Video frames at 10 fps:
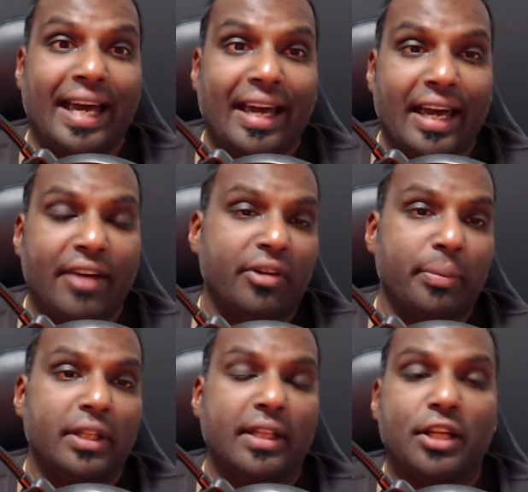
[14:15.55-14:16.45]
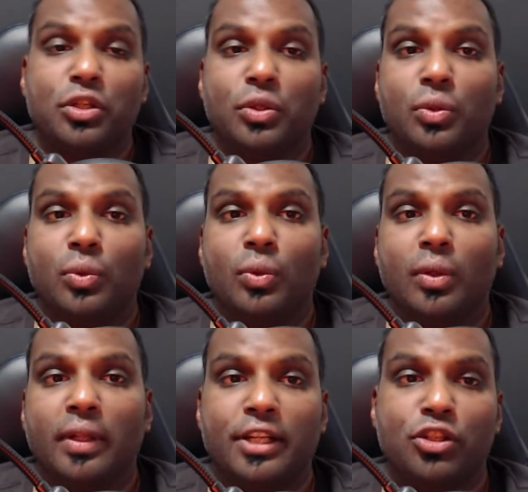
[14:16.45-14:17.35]
every bit that you
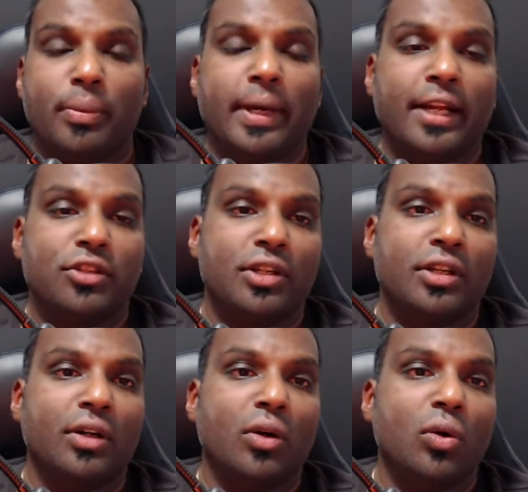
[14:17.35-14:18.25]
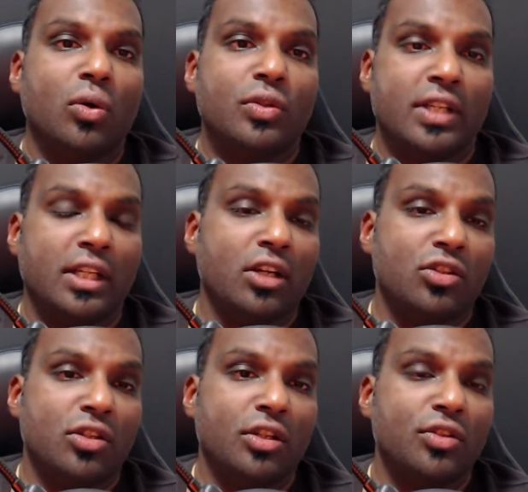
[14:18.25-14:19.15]
let your manager or senior
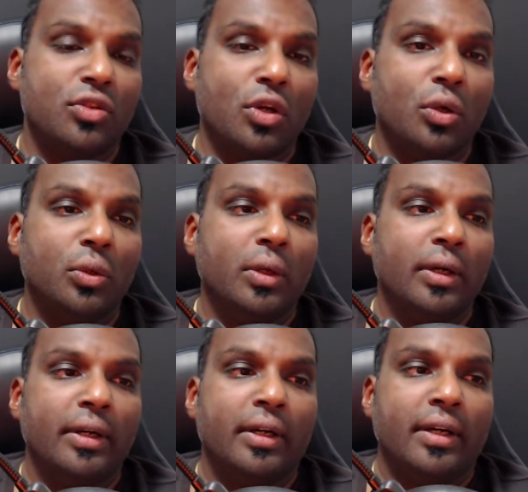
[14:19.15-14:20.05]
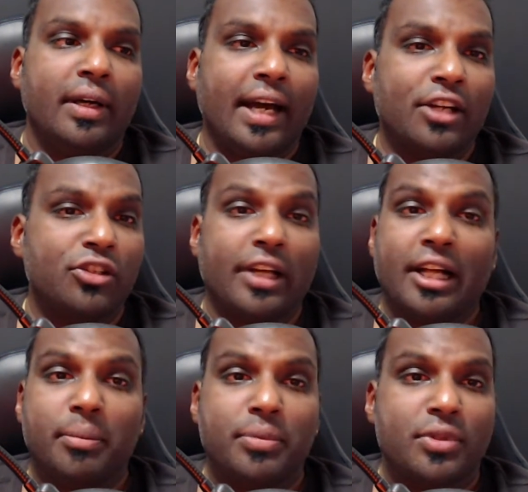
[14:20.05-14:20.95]
engineers know actually
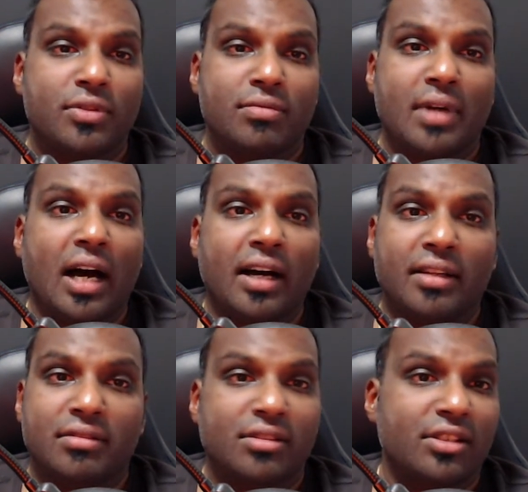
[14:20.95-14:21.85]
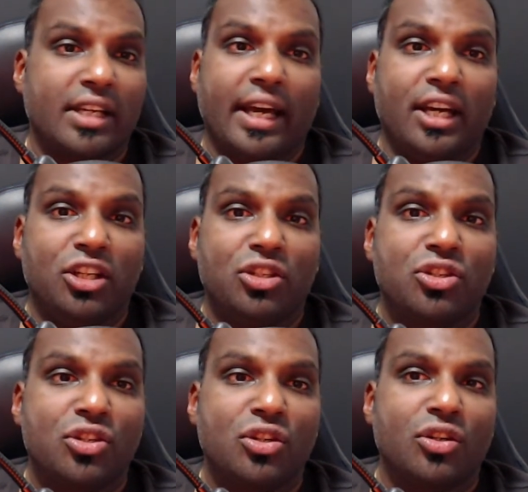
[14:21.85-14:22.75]
helps us
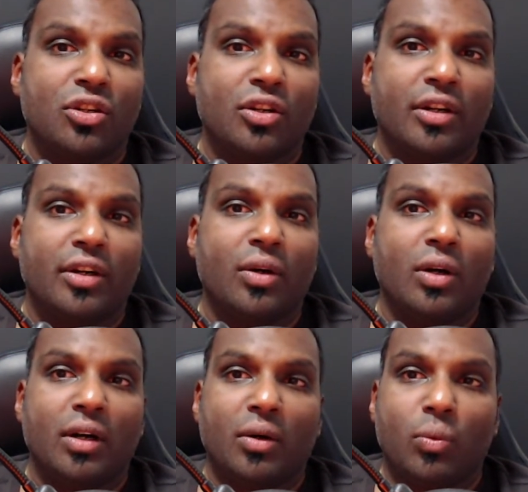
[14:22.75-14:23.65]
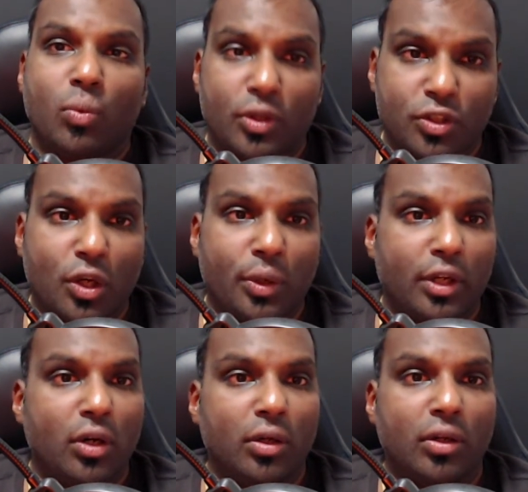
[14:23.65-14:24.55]
gauge what's going
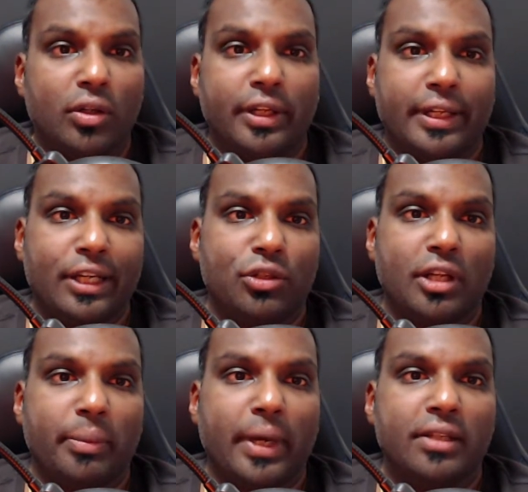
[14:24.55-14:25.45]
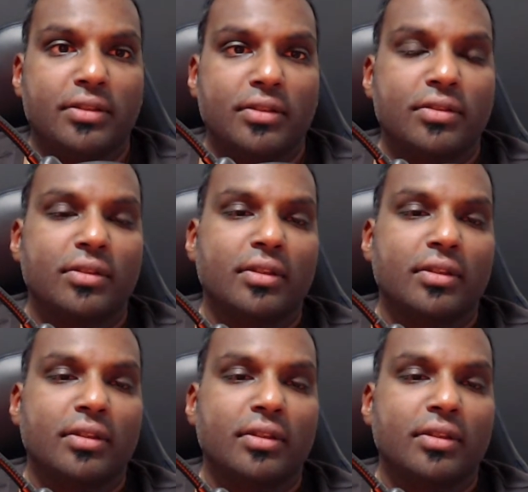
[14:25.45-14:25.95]
on a day-to-day basis.